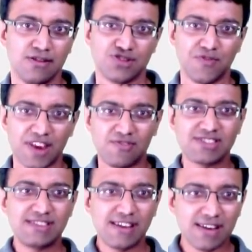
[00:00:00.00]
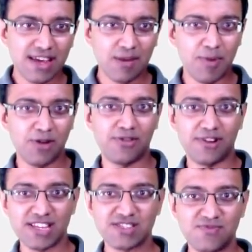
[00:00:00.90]
So when I was learning
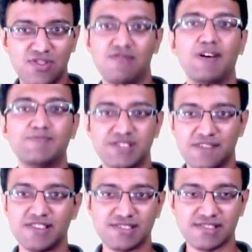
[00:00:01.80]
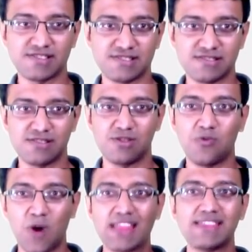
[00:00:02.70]
about RESTful web services, the
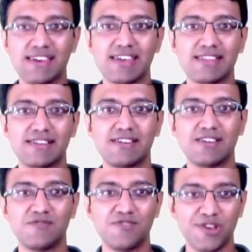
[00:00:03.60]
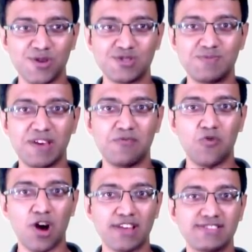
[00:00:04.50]
one thing that confused me
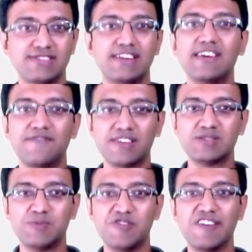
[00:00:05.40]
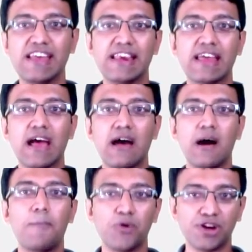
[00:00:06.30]
was the difference between
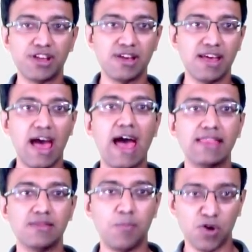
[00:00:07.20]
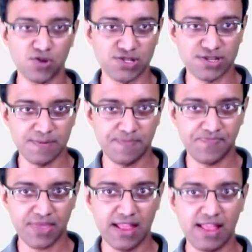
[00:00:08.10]
a put and the post.
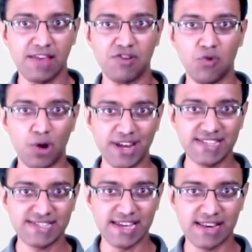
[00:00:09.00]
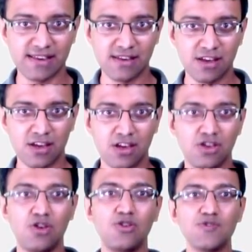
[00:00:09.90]
Like we've already seen,
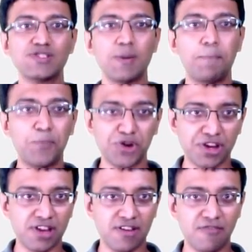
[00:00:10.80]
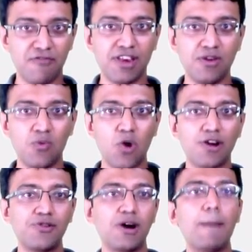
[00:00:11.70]
you use a put when you
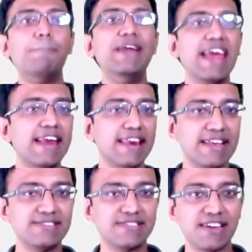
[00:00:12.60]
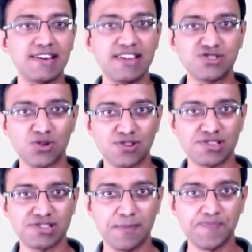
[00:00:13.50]
want to update an existing resource,